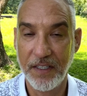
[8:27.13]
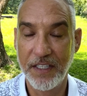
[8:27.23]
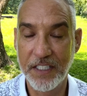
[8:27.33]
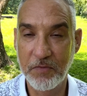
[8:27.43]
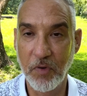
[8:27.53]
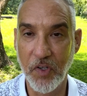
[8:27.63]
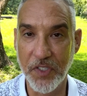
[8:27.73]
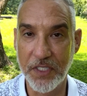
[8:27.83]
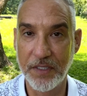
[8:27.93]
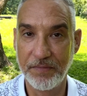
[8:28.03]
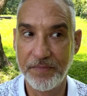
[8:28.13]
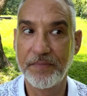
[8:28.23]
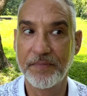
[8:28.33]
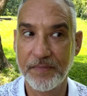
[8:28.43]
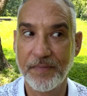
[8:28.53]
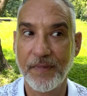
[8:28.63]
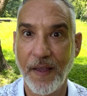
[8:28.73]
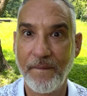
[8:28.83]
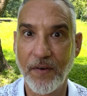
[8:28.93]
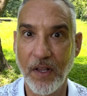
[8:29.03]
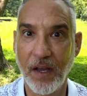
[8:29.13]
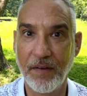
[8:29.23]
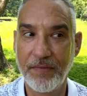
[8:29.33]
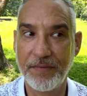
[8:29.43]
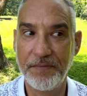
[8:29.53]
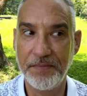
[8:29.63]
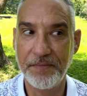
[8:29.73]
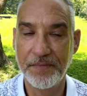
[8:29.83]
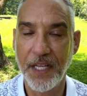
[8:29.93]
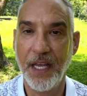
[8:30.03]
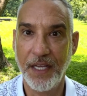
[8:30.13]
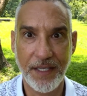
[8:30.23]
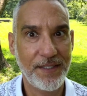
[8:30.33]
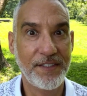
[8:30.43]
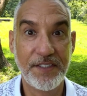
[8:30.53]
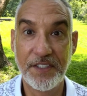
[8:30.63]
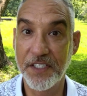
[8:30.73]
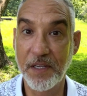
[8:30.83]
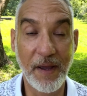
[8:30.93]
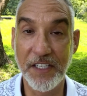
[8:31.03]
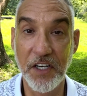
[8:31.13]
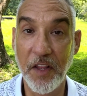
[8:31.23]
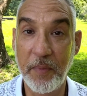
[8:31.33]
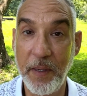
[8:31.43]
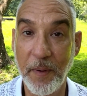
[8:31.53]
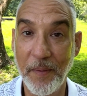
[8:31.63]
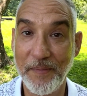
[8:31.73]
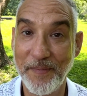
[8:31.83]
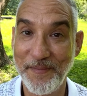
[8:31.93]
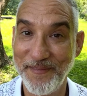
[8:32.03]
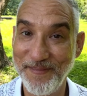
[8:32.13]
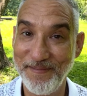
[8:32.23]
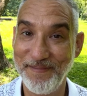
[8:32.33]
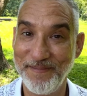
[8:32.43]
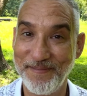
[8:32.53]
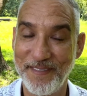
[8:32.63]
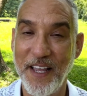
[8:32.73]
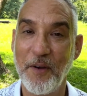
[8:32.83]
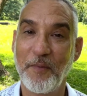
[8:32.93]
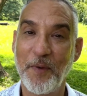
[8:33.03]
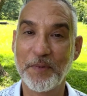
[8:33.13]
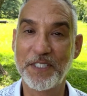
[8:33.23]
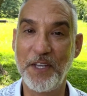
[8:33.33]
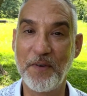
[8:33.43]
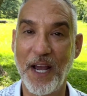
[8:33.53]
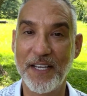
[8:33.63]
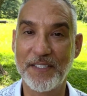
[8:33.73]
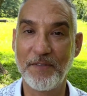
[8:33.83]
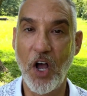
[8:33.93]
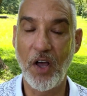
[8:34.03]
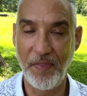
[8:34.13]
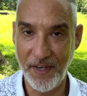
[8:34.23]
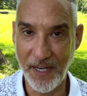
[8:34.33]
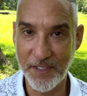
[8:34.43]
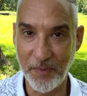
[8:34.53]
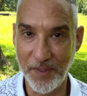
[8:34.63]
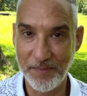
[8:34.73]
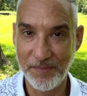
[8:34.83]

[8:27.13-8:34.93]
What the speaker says: this world's for love. Just imagine all the people. We will see you guys on the next one.